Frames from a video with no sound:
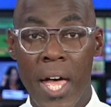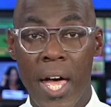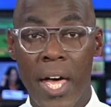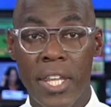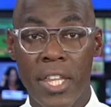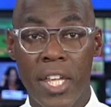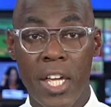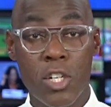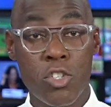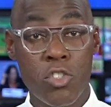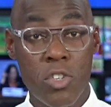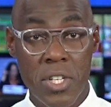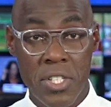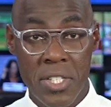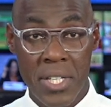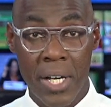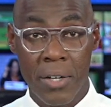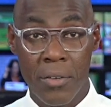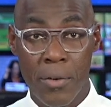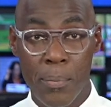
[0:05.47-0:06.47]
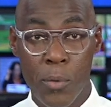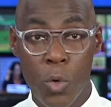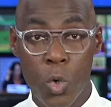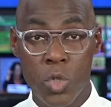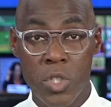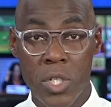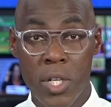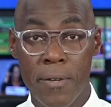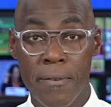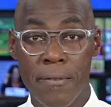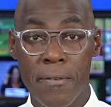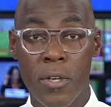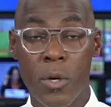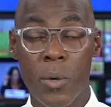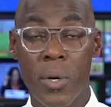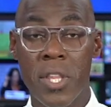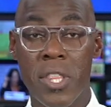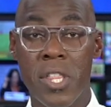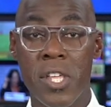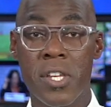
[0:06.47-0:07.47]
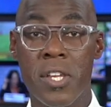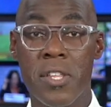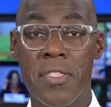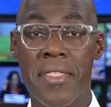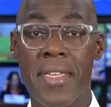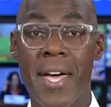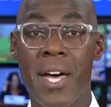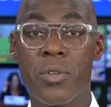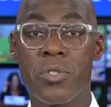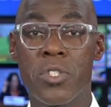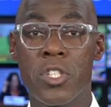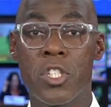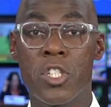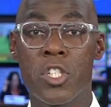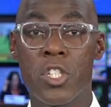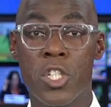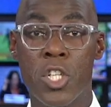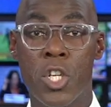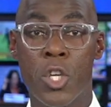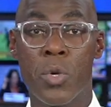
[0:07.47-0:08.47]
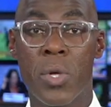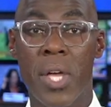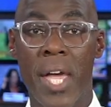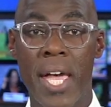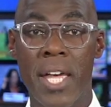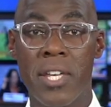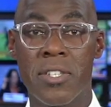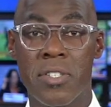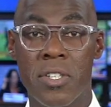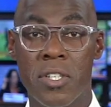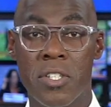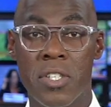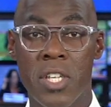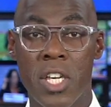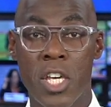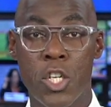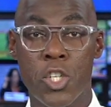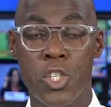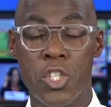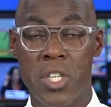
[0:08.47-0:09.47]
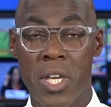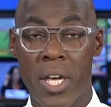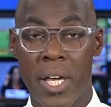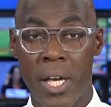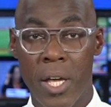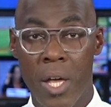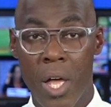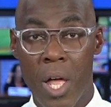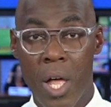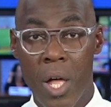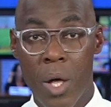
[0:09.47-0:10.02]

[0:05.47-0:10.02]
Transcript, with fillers: and the country is now reporting fewer than a thousand new cases each day.